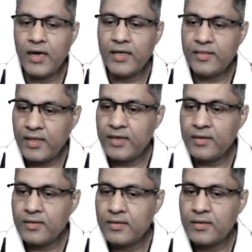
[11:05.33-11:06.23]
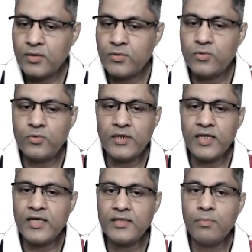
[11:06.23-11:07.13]
and then you
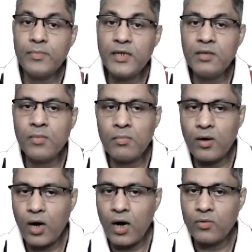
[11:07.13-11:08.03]
take the minimum